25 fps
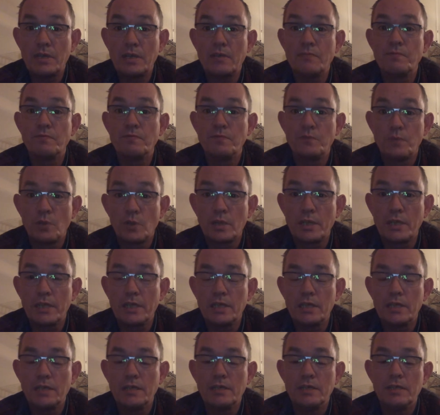and fully
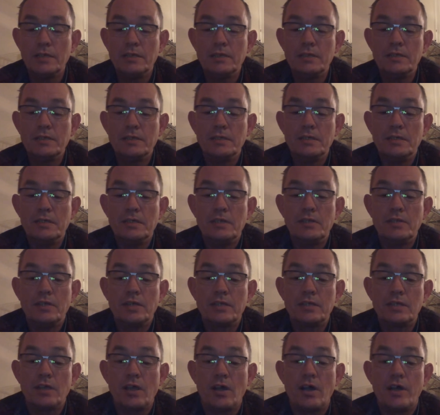
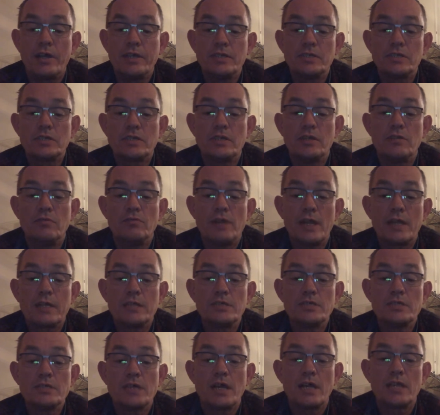that God is going to
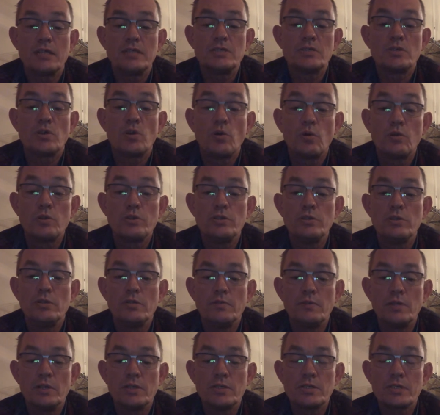reconcile his whole
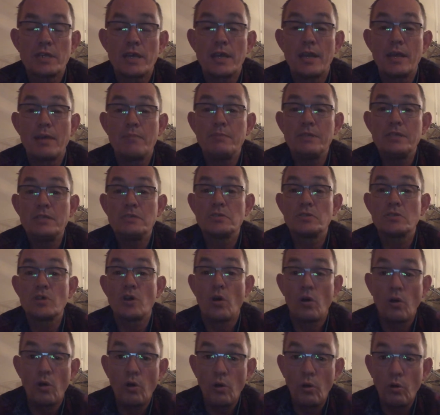universe. And that means the
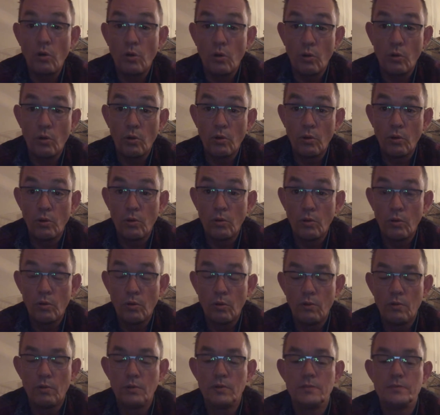whole,
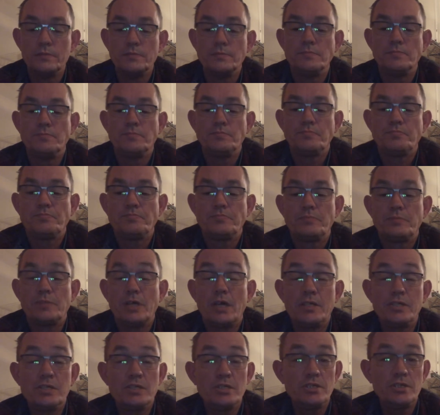
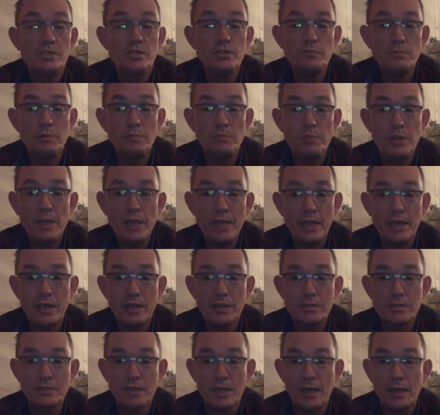not just human
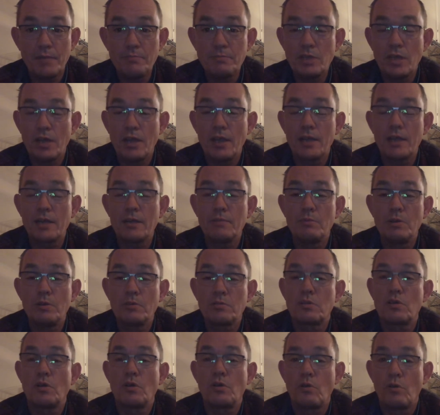beings. I'm talking
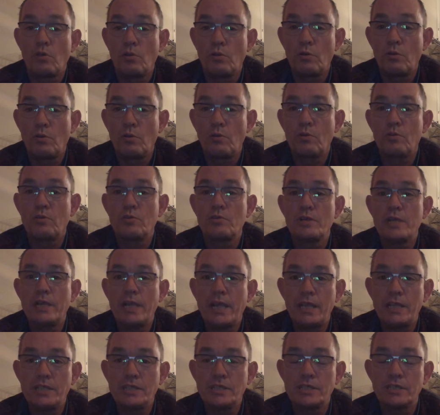about the whole
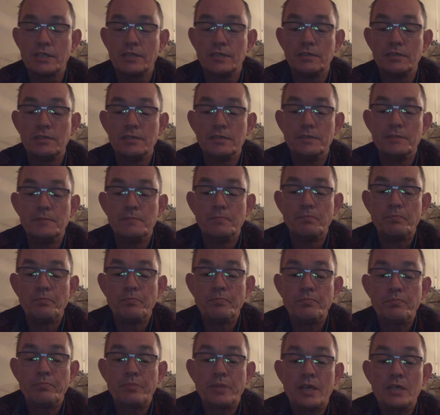creation.
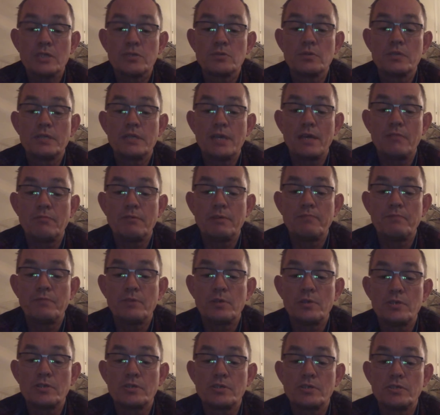That's what that
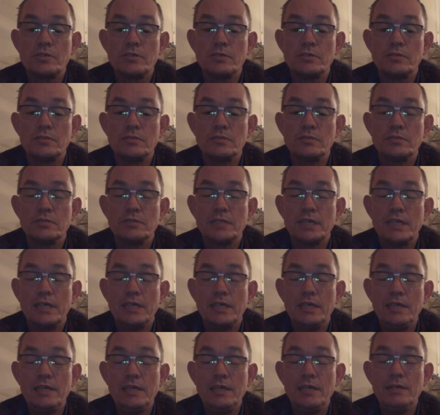refers to, that
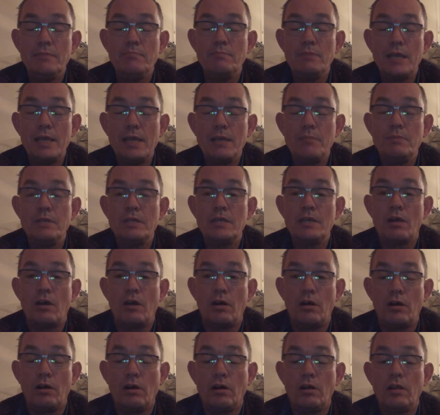he may be
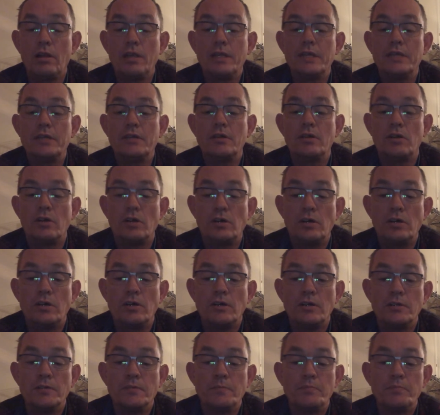all in all.